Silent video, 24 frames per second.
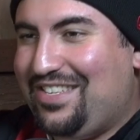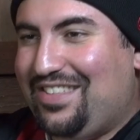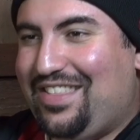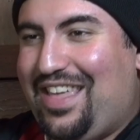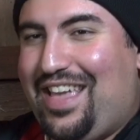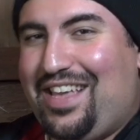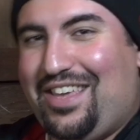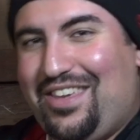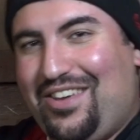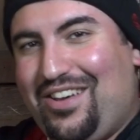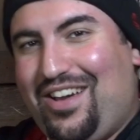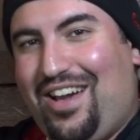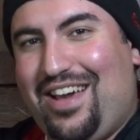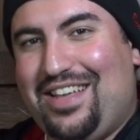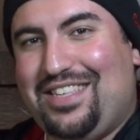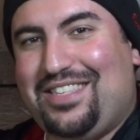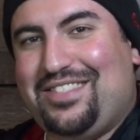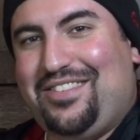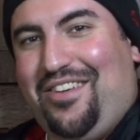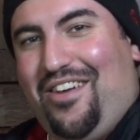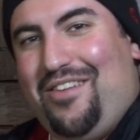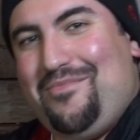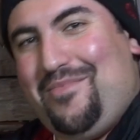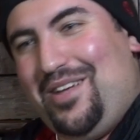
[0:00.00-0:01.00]
So thank you
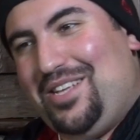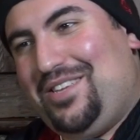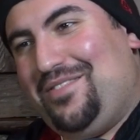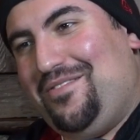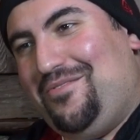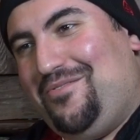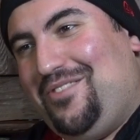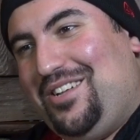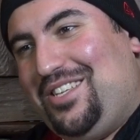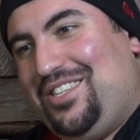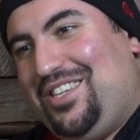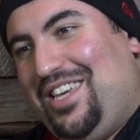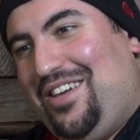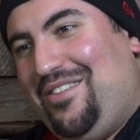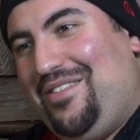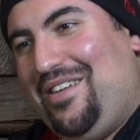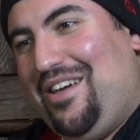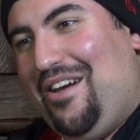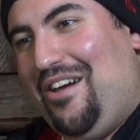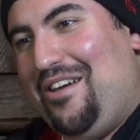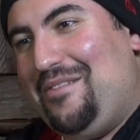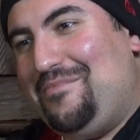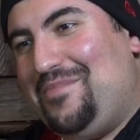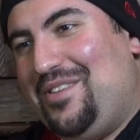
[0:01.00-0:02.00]
guys so much for
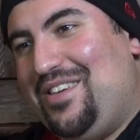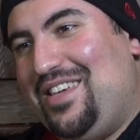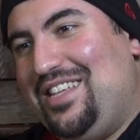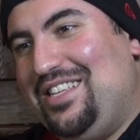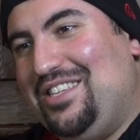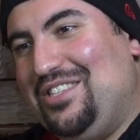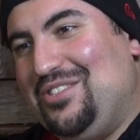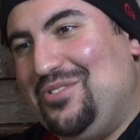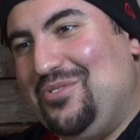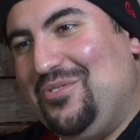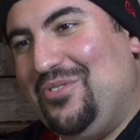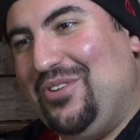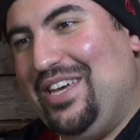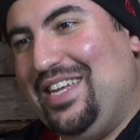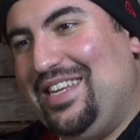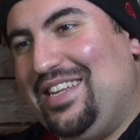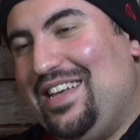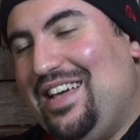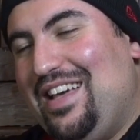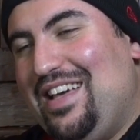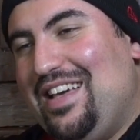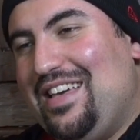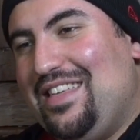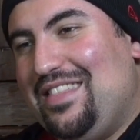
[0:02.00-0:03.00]
watching. We hope you
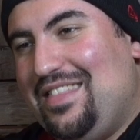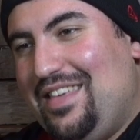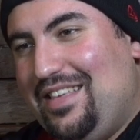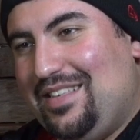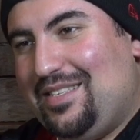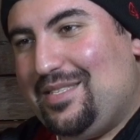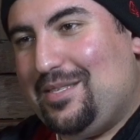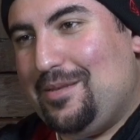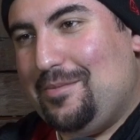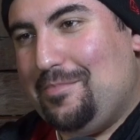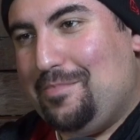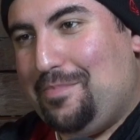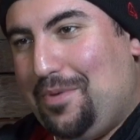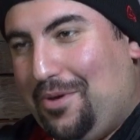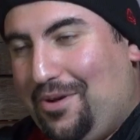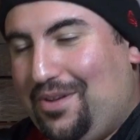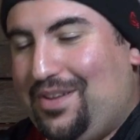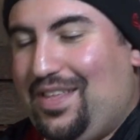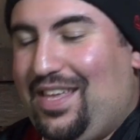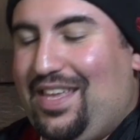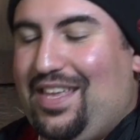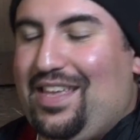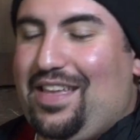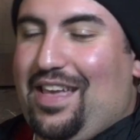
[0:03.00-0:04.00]
enjoyed this
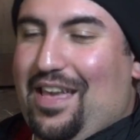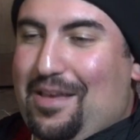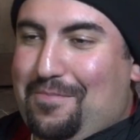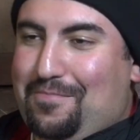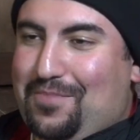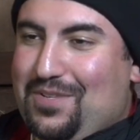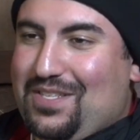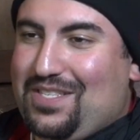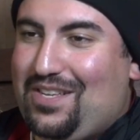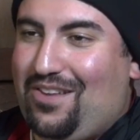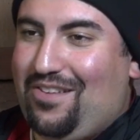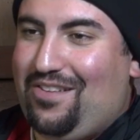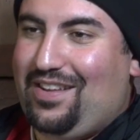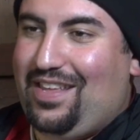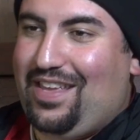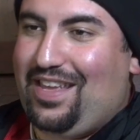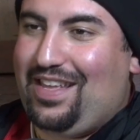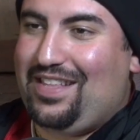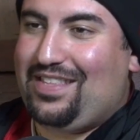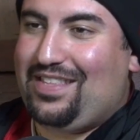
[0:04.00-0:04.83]
episode